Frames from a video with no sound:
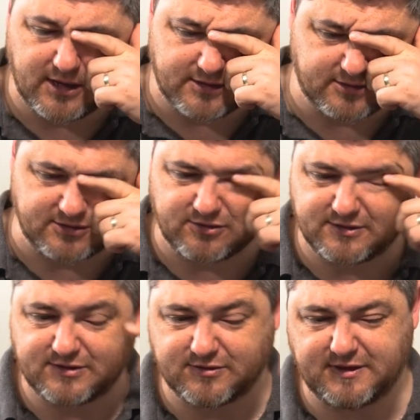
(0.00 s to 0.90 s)
So there's all
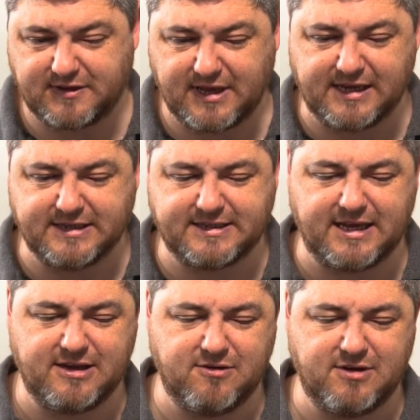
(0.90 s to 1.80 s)
sorts of things
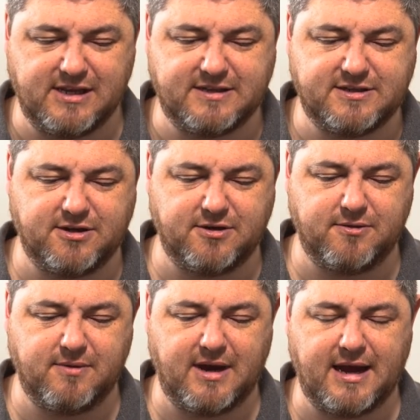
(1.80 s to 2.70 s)
that you need to